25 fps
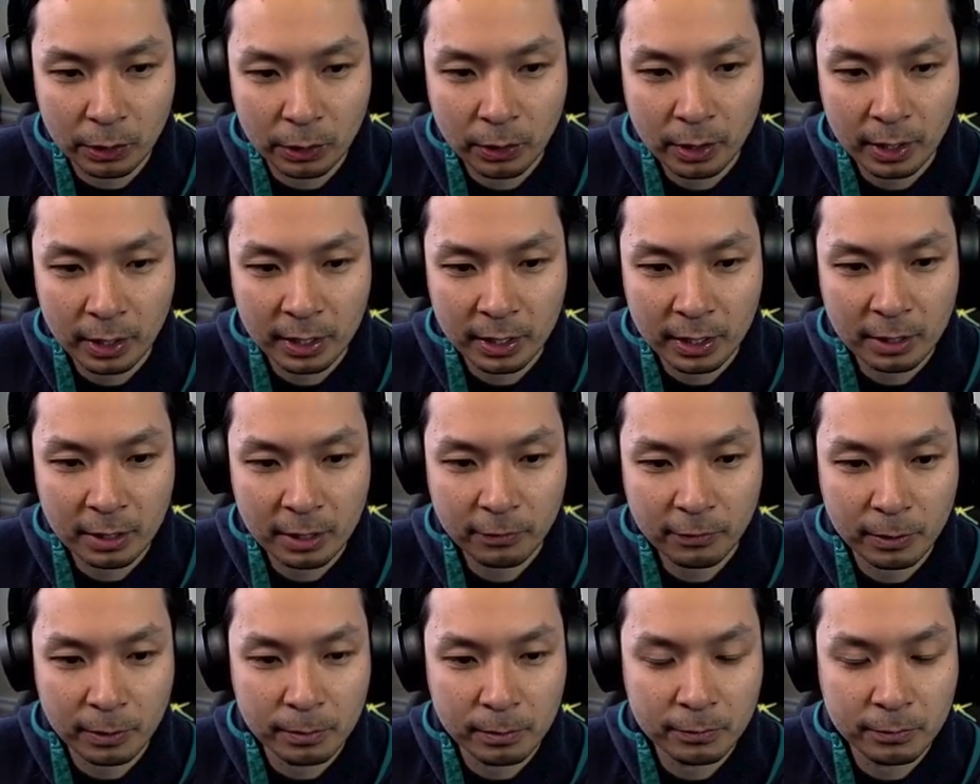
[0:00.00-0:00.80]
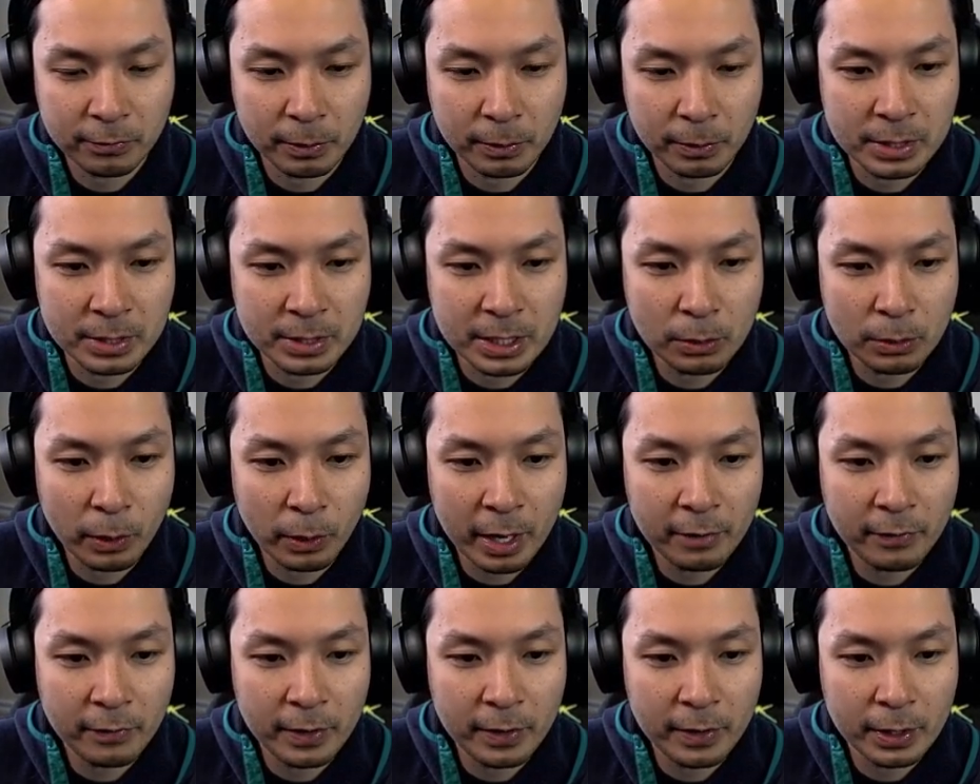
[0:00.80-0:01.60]
Nothing from
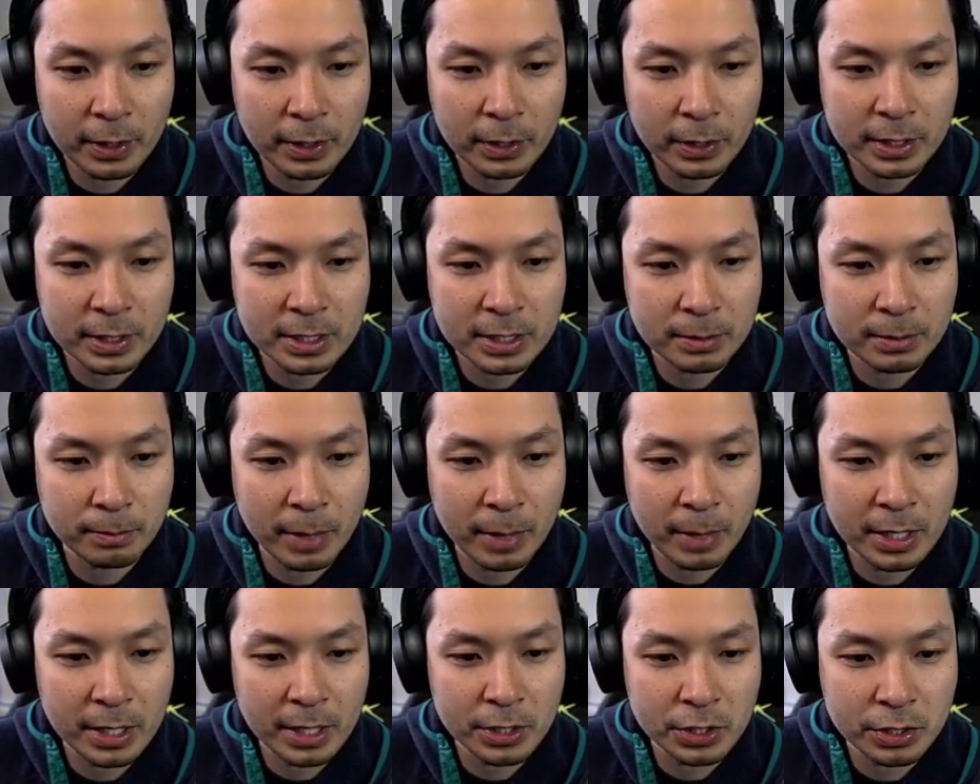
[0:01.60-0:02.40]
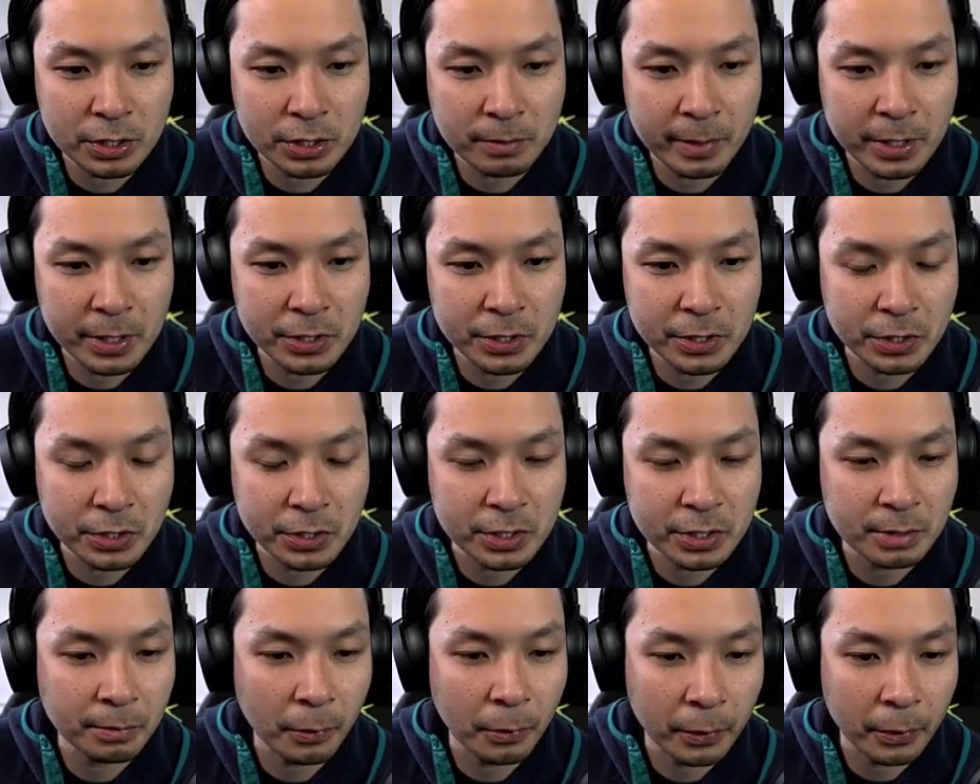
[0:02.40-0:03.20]
D-Wave here, and some major
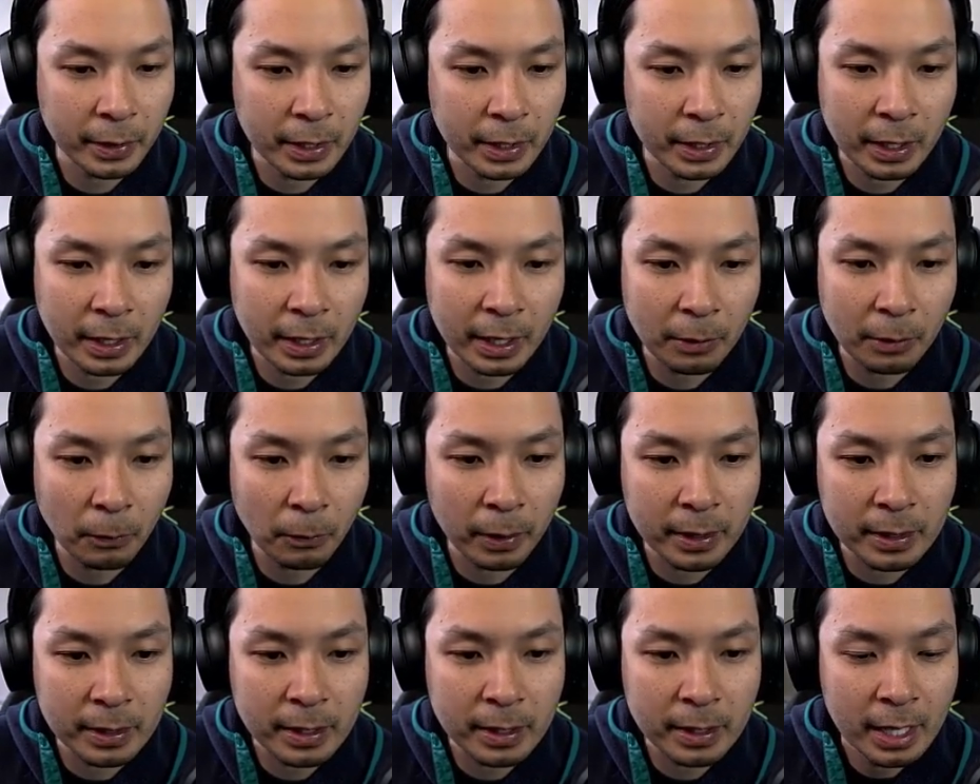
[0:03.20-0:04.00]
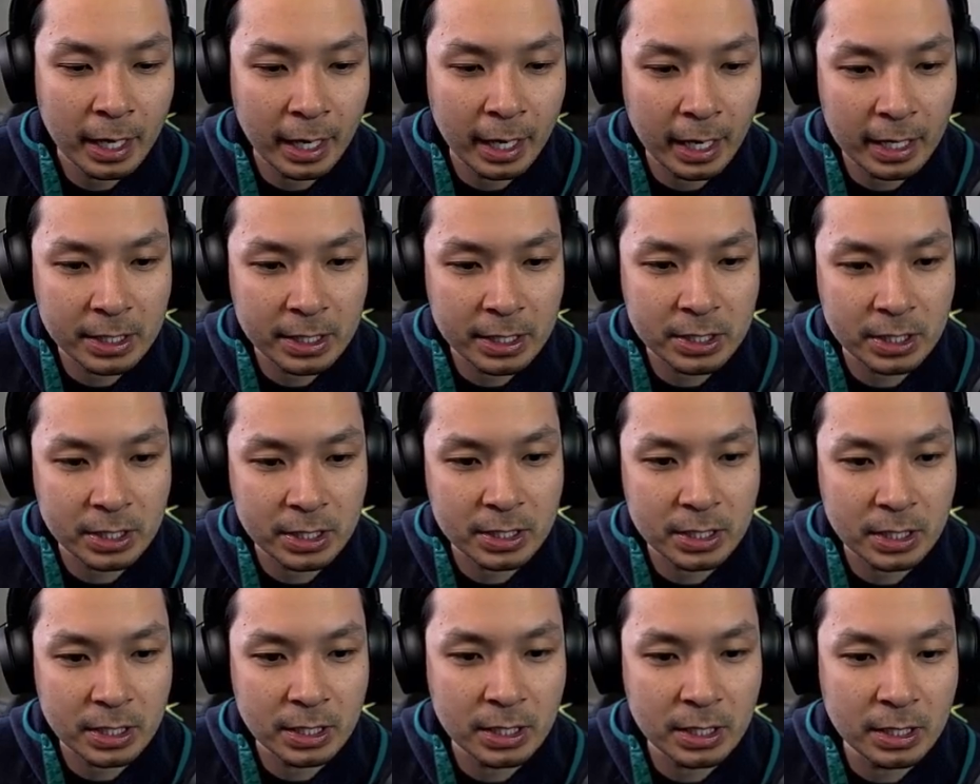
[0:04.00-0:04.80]
support here at
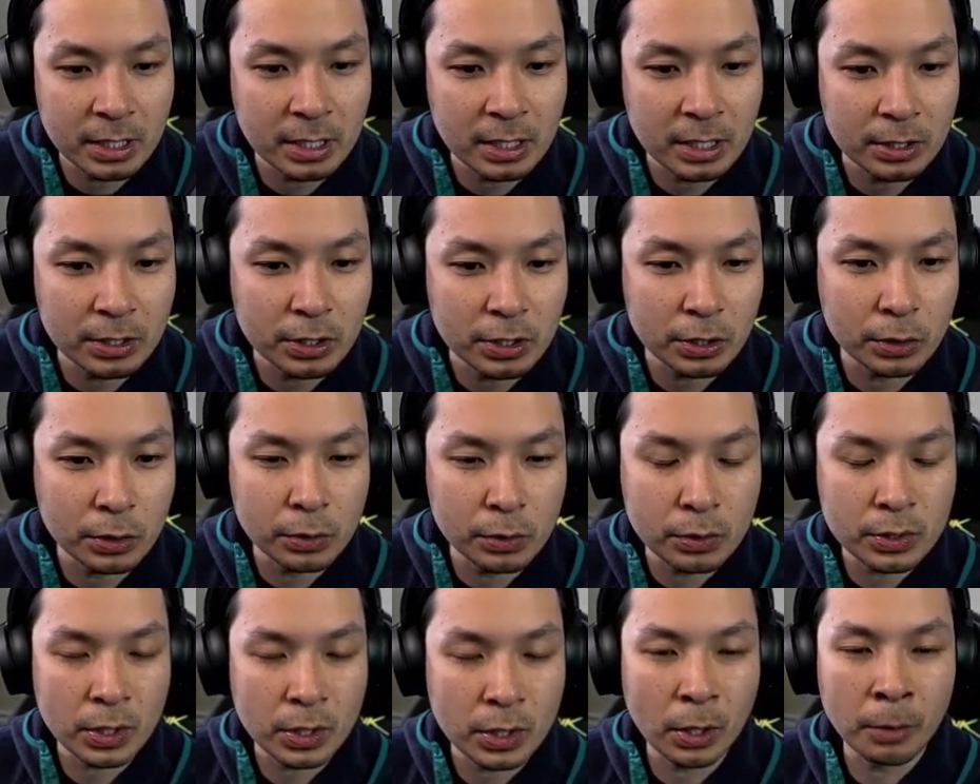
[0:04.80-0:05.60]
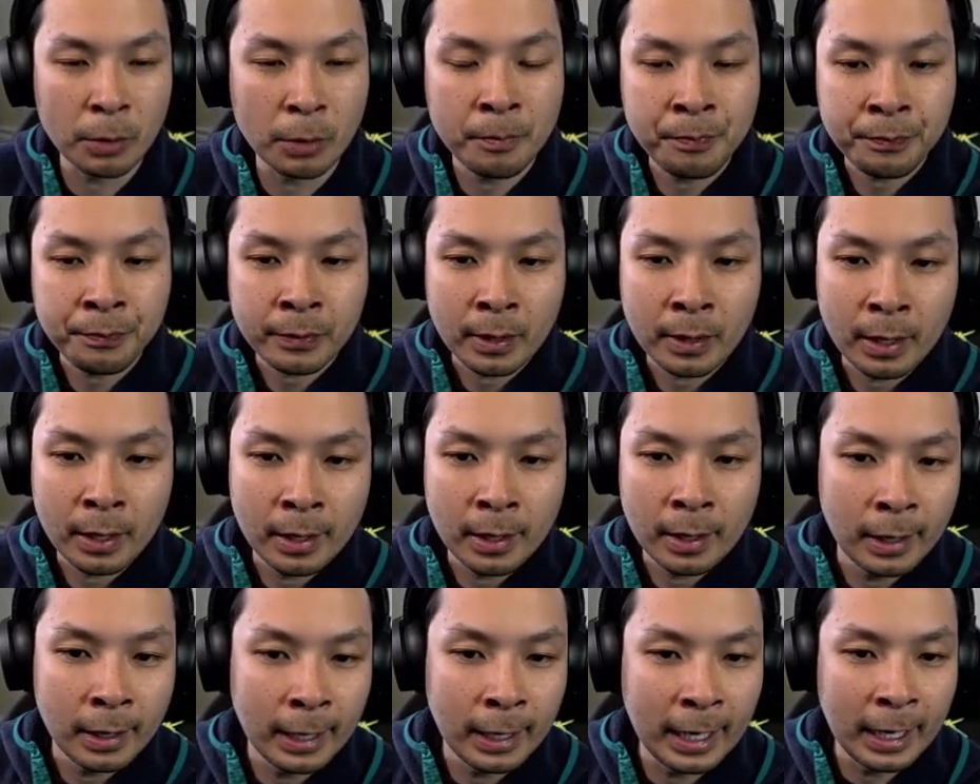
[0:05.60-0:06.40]
162. So
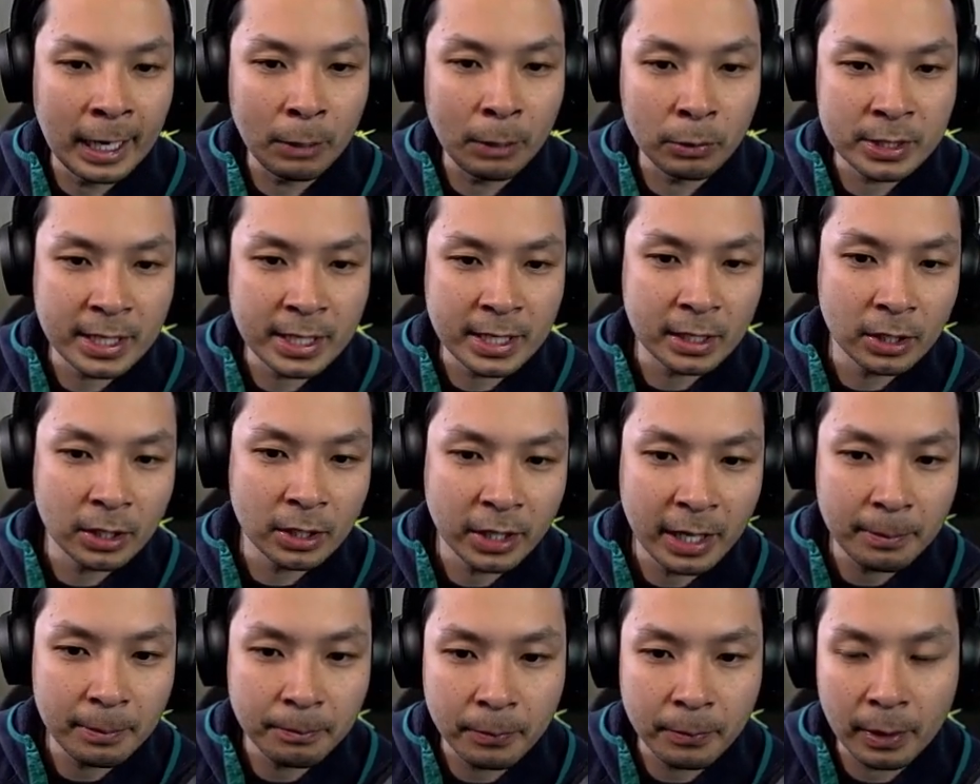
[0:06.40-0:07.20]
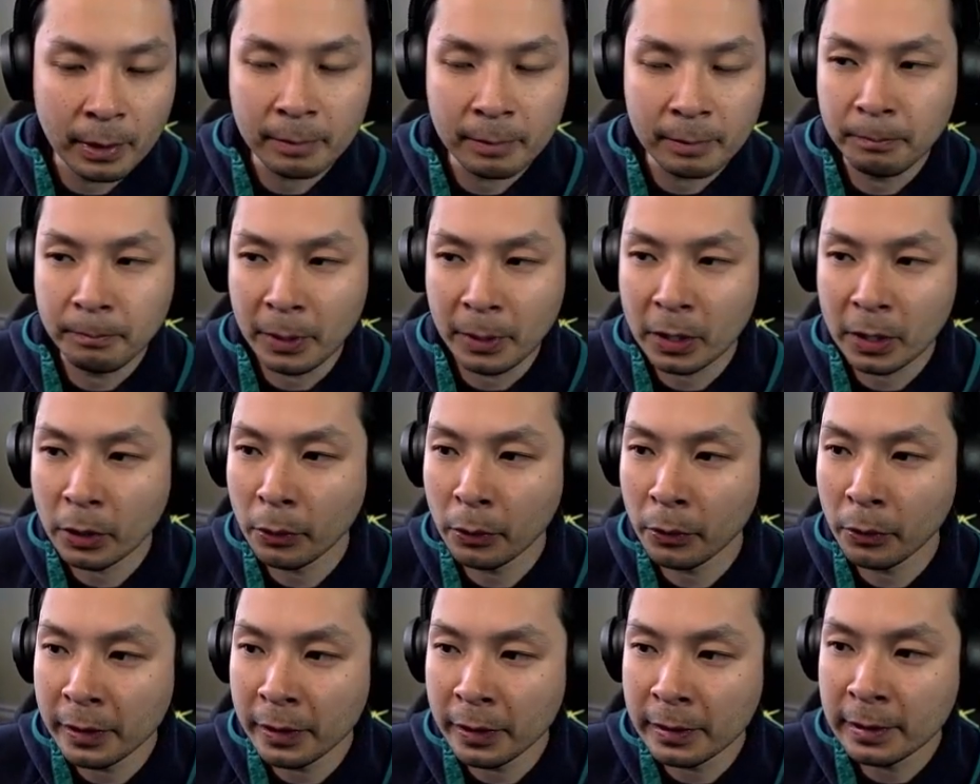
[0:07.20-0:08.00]
we'll take a look at
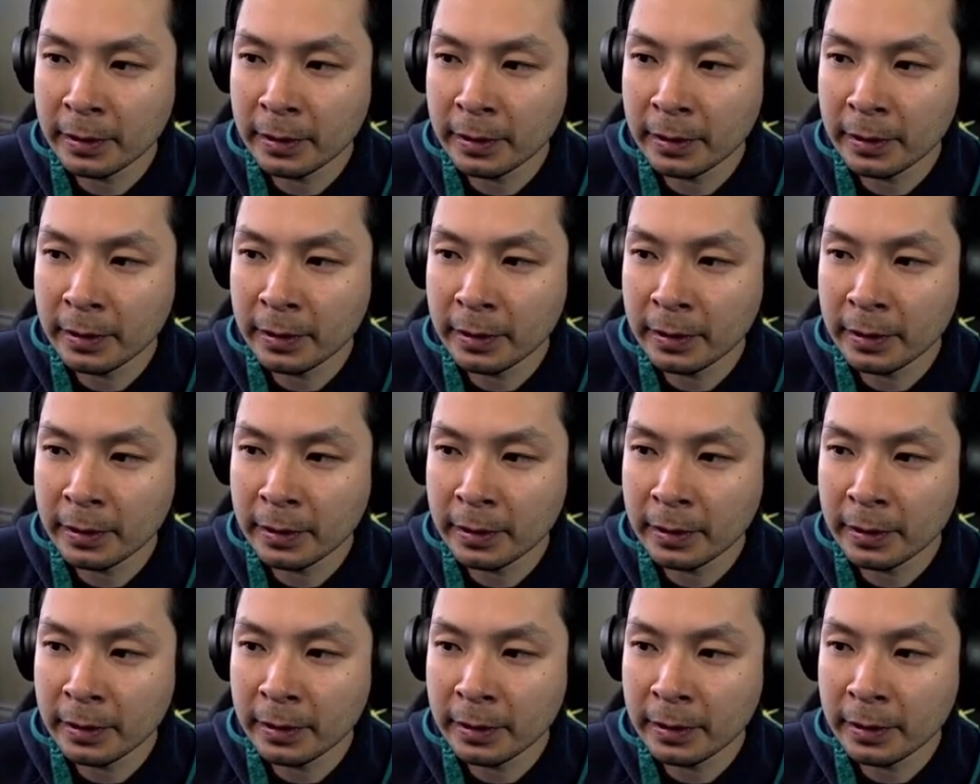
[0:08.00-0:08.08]
Bitcoin